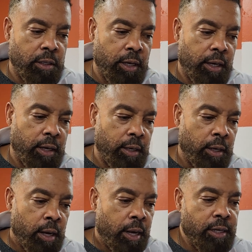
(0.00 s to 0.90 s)
and
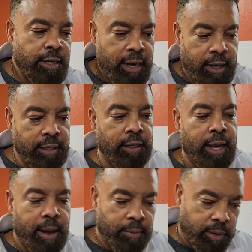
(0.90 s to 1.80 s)
he's got to let the
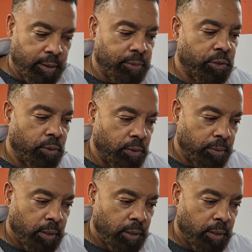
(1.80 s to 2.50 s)
game come to him.